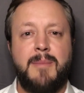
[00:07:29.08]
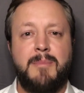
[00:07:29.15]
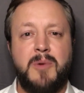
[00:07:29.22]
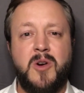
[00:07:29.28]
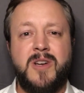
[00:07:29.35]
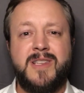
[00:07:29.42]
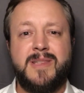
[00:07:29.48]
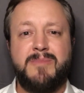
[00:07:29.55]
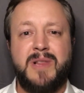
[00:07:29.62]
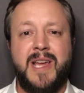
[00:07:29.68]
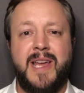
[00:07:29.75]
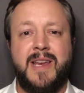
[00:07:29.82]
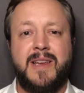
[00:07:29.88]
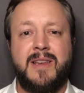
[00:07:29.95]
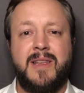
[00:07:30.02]
Bernie's
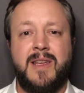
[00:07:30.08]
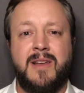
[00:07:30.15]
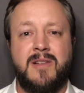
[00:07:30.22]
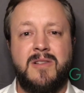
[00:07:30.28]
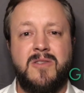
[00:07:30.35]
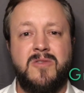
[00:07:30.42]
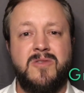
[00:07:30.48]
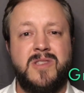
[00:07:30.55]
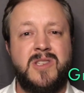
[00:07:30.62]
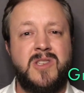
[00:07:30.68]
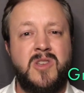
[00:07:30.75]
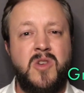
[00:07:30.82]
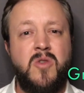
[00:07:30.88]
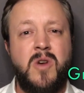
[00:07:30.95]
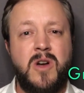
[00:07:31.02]
plan includes
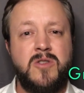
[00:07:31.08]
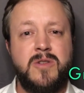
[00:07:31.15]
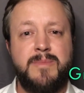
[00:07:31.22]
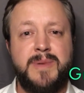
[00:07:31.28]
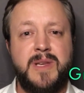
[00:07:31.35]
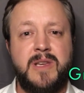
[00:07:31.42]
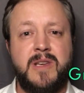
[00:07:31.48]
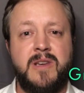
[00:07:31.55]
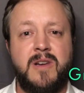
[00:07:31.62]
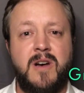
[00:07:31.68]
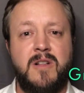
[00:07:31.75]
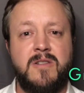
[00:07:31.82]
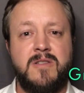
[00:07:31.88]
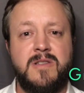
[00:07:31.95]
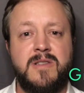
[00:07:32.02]
$200 billion
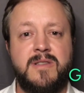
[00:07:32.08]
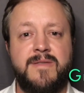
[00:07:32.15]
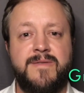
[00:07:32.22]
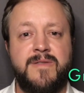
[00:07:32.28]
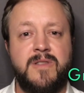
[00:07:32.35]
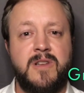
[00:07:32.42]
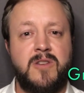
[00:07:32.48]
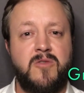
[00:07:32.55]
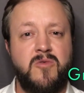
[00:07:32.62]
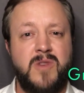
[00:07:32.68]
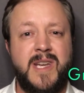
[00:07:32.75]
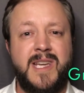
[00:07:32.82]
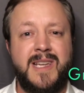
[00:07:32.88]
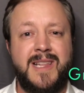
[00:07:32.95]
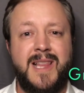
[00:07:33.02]
for the
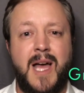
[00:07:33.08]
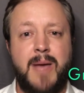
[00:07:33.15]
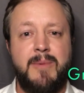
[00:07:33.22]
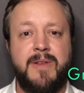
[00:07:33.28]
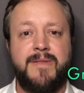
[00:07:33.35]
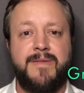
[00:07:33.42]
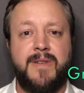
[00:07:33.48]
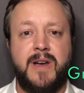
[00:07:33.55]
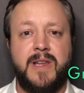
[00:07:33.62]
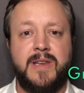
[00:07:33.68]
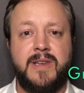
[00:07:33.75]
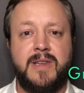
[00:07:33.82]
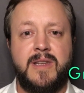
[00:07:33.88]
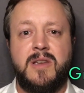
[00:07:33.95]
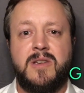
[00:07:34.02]
Green Climate
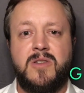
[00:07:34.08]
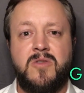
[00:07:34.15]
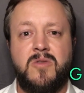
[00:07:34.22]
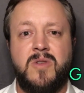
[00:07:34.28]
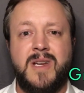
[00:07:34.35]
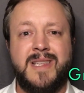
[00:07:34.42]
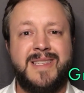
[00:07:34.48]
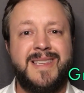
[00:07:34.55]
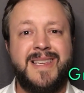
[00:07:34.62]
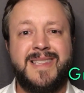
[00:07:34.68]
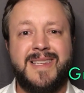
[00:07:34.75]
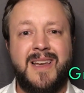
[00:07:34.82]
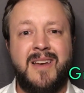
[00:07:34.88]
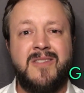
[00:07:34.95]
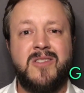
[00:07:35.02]
Fund to
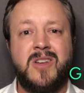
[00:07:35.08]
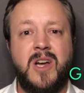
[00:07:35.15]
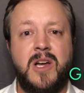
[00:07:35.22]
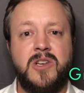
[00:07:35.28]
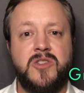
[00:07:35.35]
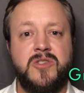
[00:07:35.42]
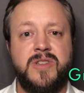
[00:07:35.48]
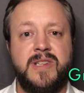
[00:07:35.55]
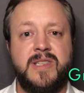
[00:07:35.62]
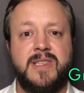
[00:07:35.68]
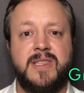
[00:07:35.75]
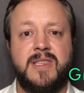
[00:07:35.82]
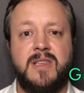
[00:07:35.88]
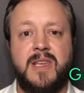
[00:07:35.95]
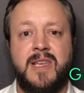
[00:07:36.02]
assist other
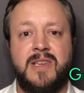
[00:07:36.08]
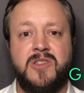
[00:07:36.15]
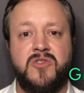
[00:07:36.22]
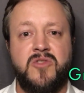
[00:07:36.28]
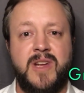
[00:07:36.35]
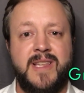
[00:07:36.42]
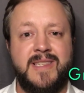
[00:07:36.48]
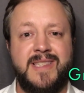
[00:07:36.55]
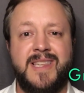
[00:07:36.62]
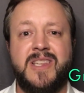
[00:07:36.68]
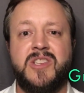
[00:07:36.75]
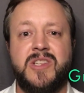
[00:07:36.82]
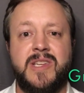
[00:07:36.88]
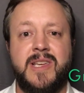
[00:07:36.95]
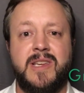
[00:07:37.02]
countries in
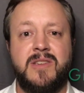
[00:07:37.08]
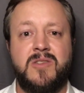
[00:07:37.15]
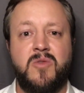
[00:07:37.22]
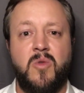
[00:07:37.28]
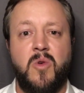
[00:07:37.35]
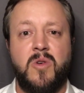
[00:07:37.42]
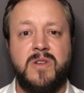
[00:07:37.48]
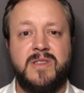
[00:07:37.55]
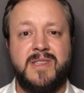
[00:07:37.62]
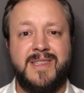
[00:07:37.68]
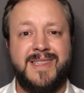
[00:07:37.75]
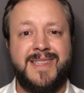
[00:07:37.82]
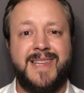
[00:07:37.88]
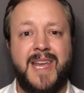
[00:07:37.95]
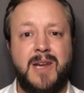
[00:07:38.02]
transitioning towards
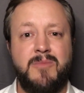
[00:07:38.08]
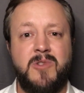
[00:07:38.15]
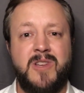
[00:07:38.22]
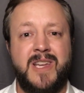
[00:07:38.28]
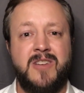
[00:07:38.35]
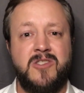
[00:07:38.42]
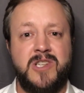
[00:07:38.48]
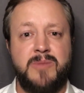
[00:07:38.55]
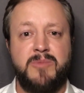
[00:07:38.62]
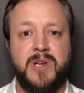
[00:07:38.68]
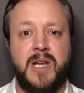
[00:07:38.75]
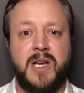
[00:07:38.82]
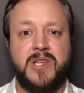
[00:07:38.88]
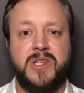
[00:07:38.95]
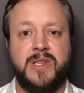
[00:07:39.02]
sustainable energy
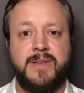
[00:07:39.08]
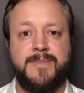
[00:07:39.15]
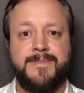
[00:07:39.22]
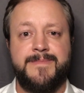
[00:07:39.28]
production.